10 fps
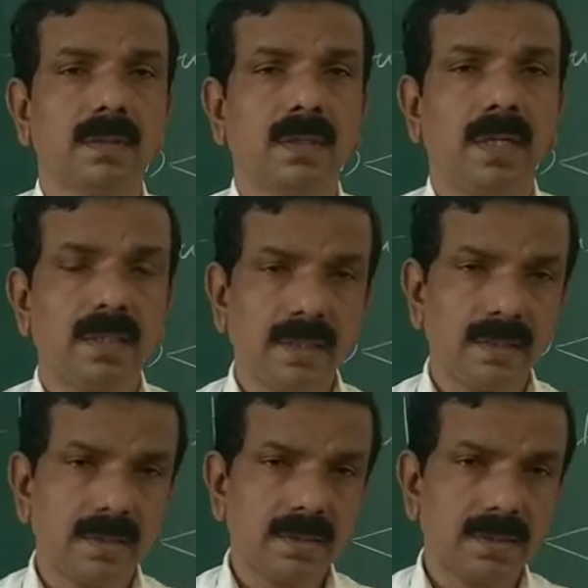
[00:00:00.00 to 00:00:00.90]
And
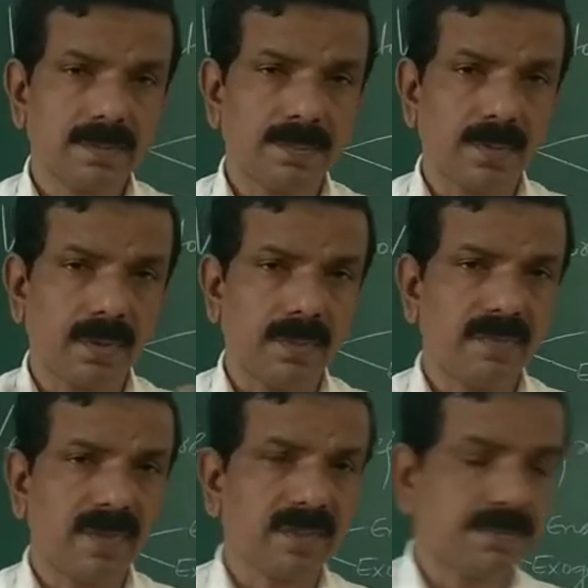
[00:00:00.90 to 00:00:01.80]
this
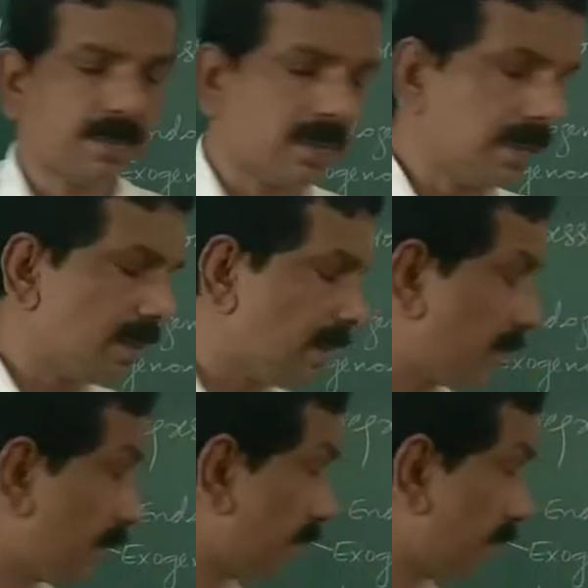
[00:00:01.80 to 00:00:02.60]
problem was pointed out by